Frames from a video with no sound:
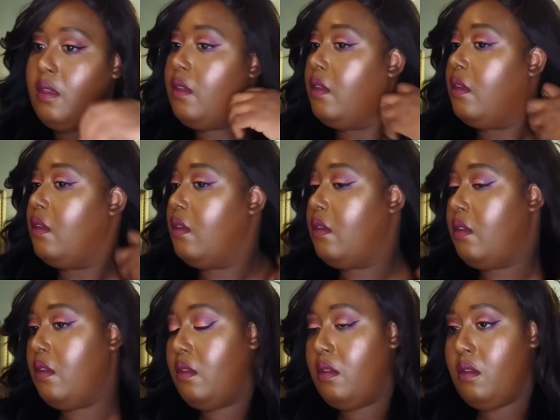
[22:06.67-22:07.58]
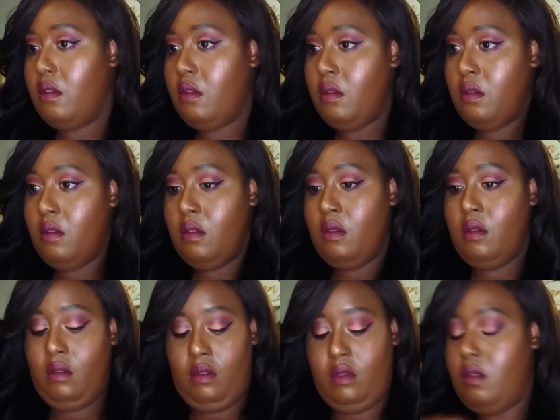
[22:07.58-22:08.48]

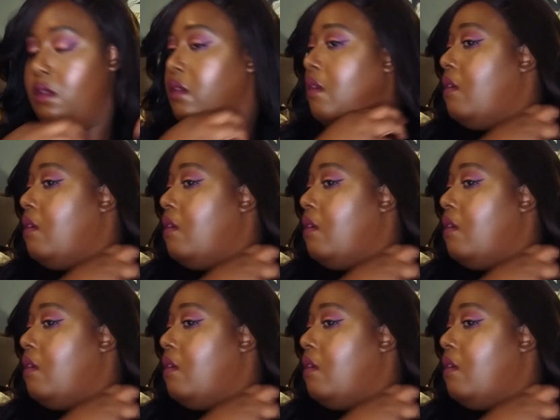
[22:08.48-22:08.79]
[no speech]